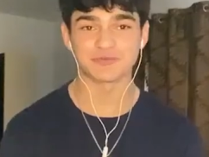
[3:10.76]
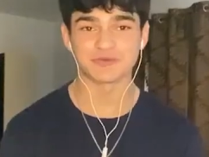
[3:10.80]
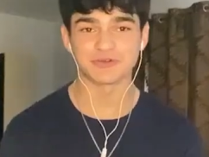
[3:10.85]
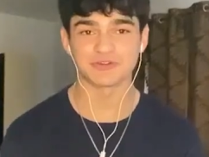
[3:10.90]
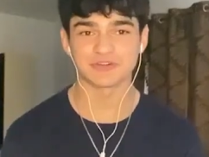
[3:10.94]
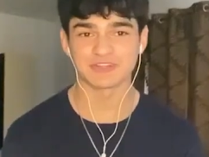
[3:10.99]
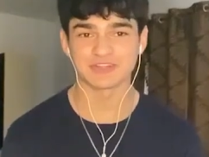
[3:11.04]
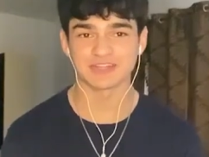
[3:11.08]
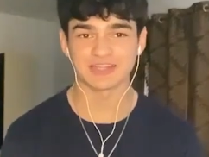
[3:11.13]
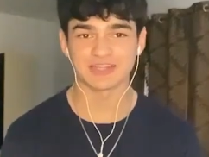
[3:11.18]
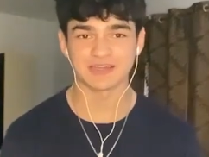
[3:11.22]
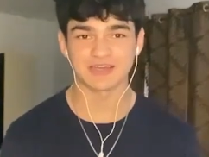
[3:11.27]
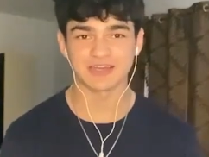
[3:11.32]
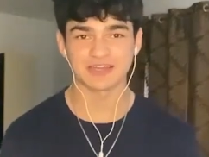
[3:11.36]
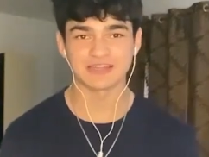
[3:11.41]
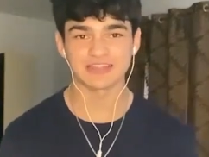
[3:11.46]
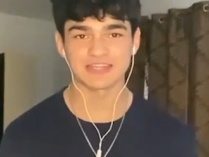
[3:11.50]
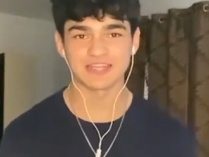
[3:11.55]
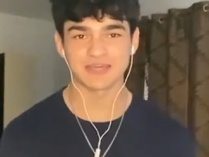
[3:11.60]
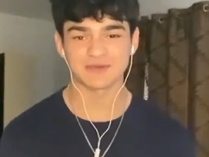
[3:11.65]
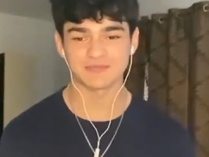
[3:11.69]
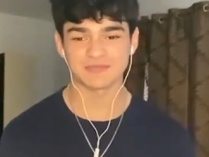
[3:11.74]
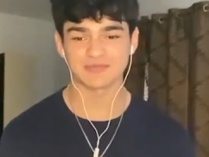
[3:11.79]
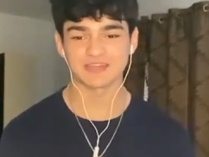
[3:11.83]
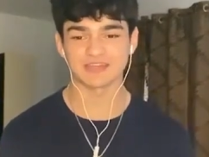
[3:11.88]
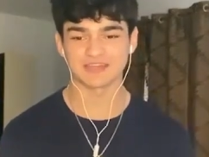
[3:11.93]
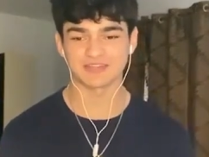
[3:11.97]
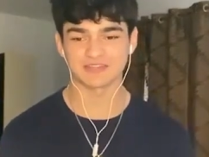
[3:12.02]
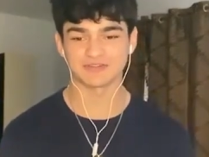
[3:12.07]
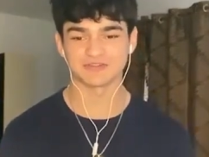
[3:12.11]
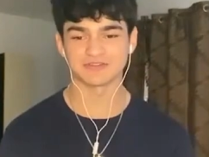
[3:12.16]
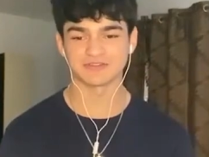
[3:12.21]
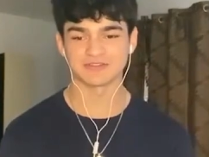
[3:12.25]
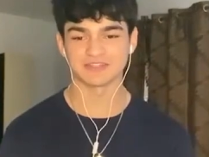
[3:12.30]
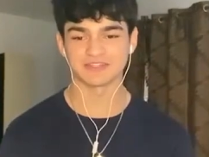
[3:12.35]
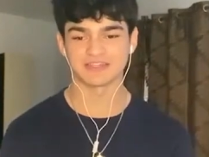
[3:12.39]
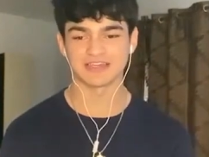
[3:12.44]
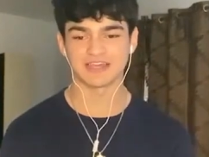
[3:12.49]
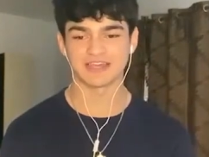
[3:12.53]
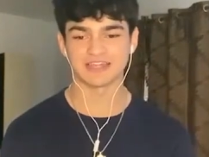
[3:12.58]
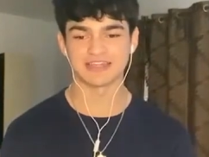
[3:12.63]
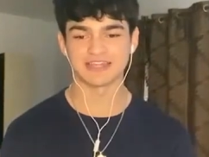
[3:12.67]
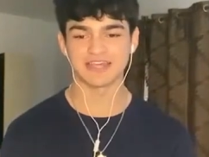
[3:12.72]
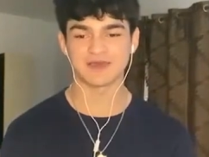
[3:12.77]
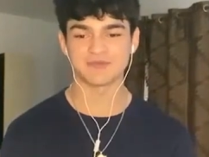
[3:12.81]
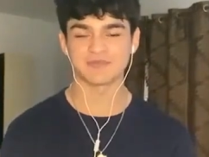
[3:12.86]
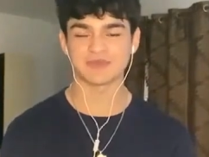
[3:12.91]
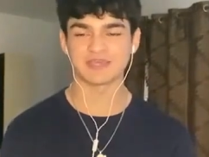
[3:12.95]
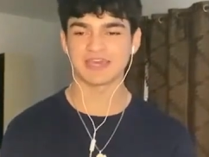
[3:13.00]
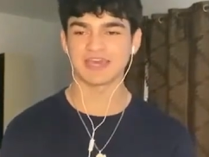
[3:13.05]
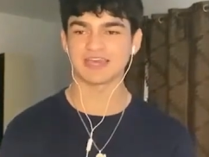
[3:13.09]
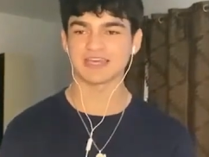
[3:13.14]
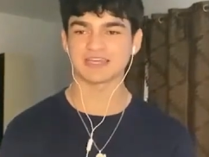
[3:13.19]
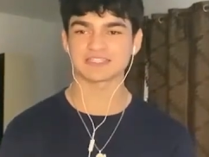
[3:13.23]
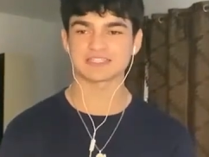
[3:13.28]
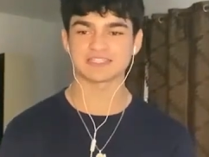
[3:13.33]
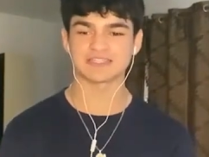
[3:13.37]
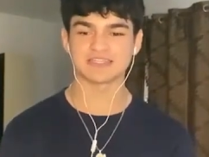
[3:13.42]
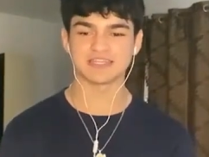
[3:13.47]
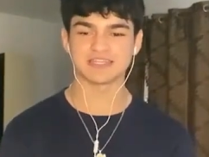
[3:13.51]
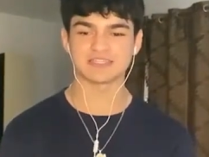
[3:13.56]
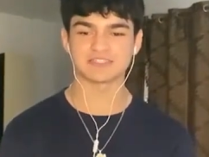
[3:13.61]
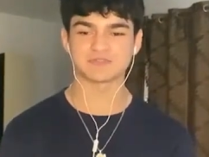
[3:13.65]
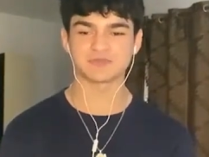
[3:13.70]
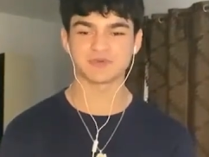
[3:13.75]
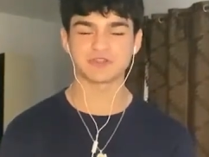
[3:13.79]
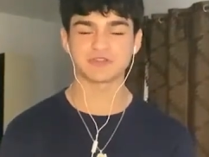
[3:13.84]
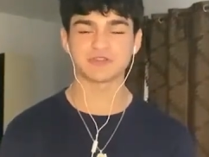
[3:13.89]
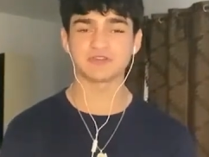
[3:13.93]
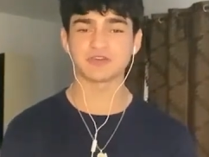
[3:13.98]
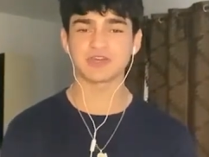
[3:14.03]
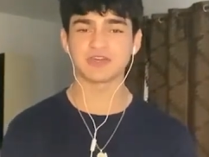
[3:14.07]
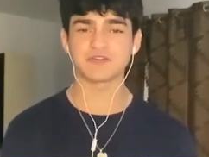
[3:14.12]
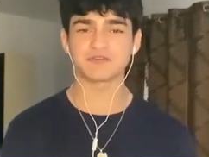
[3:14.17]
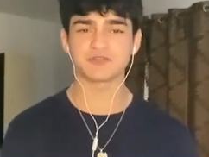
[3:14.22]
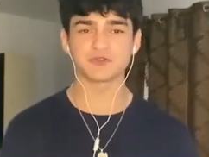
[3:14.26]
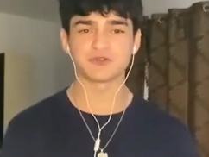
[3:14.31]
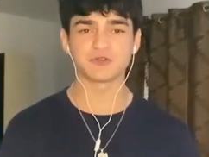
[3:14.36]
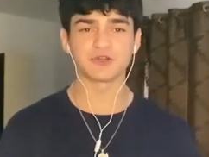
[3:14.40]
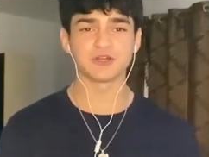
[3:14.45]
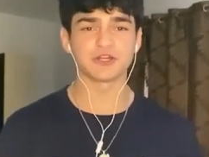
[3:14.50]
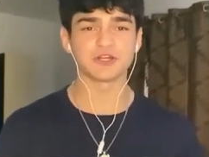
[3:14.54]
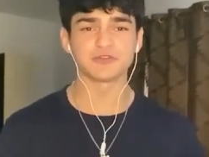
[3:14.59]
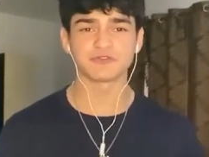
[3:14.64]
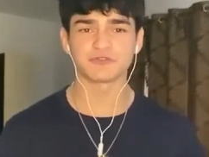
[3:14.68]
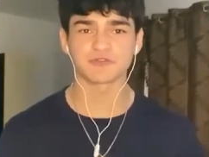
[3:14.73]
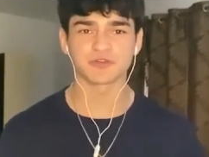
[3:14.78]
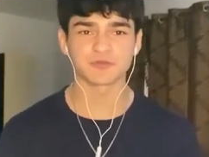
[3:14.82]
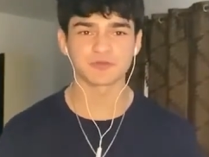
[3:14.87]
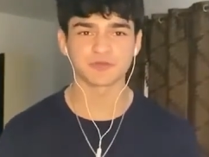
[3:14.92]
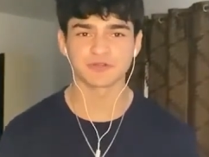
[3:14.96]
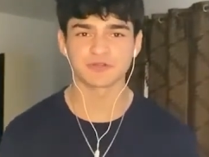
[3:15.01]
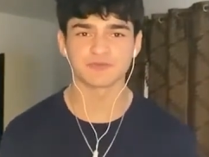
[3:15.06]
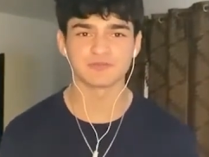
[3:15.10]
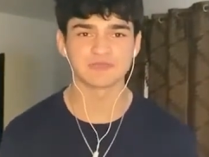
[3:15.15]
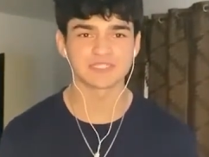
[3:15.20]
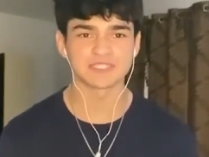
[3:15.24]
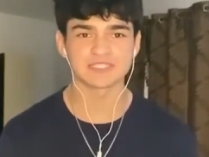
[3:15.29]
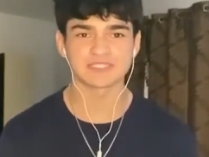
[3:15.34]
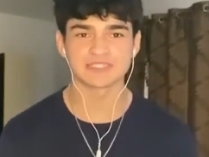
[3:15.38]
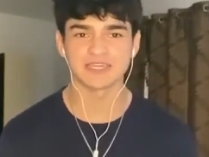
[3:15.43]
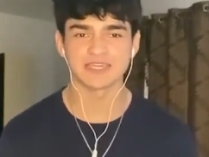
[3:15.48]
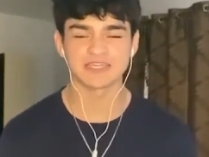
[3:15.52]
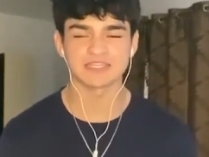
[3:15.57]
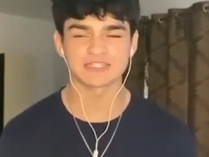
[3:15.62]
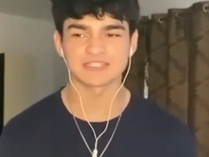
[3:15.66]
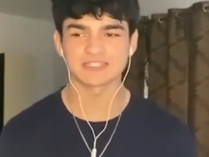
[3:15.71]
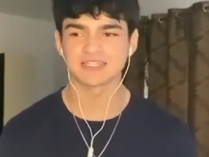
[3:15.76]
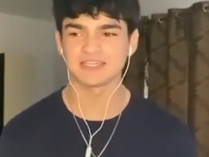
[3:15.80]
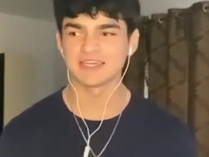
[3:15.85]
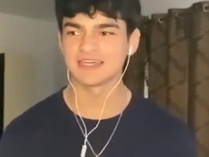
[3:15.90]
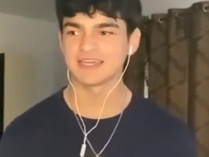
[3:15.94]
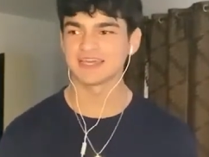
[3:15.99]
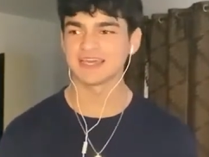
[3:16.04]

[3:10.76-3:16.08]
po, ang daming accidents. But you have to learn from your mistakes.